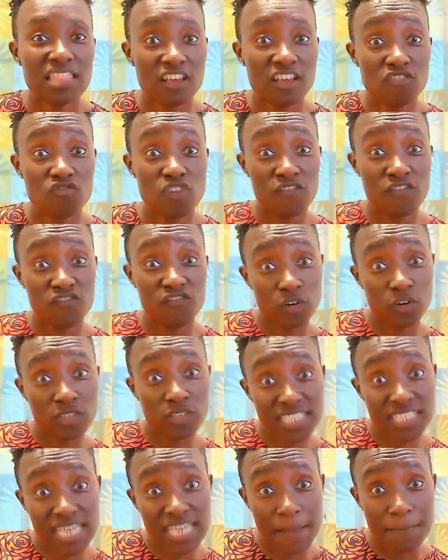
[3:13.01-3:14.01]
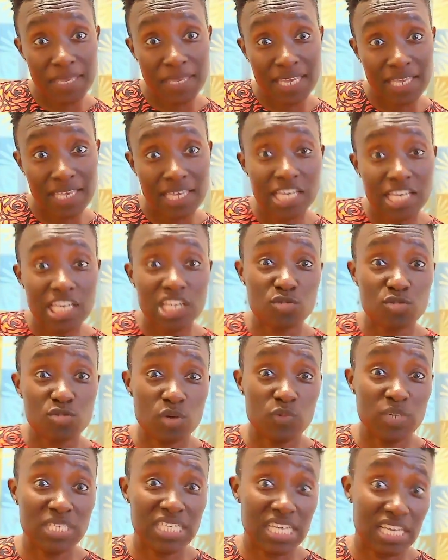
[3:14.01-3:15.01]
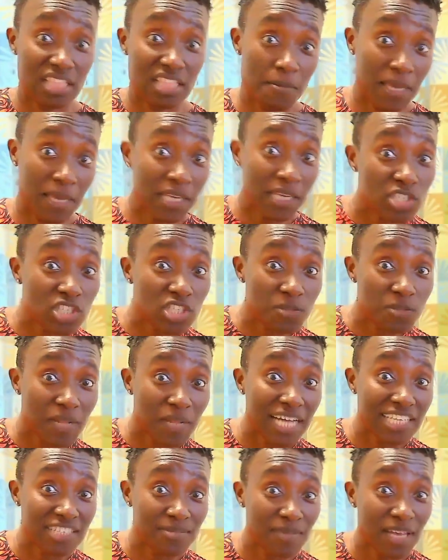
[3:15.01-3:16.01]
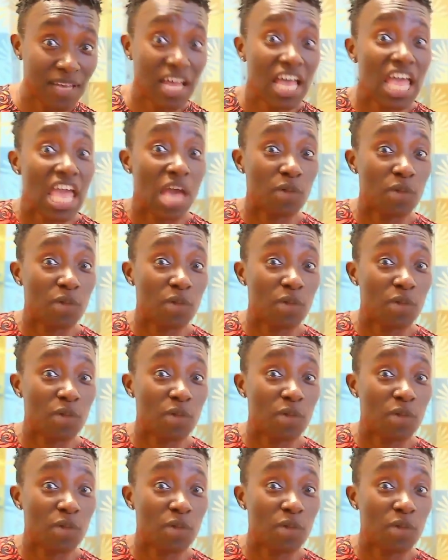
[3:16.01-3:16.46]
The reverse typing is where we take the patient's plasma